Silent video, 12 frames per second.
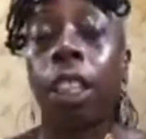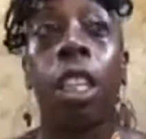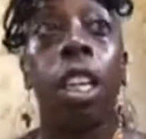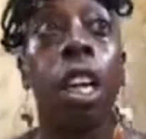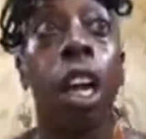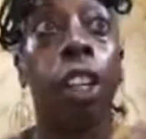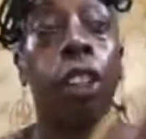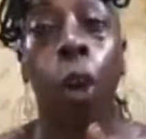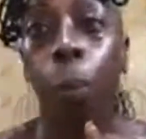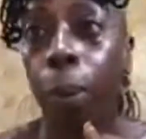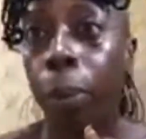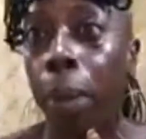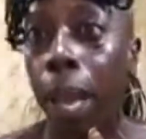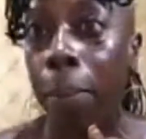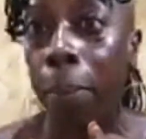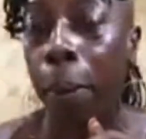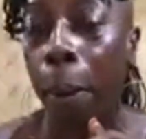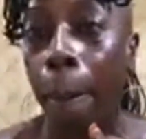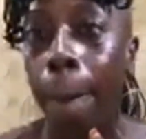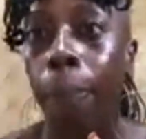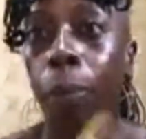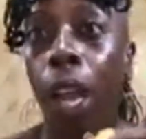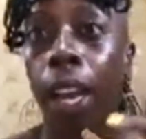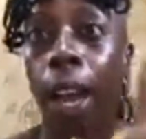a notebook paper,
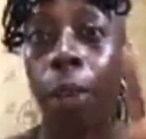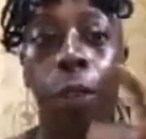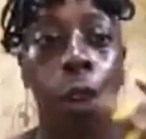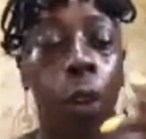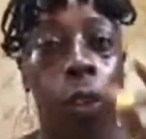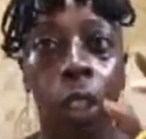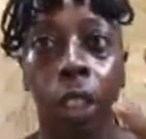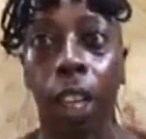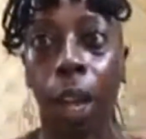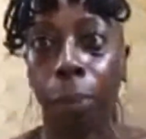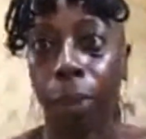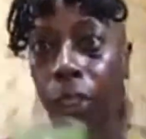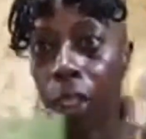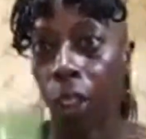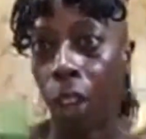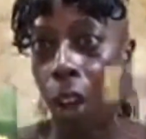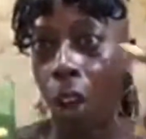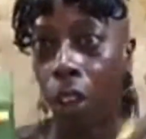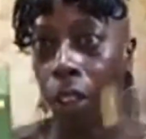and I rolled it up into long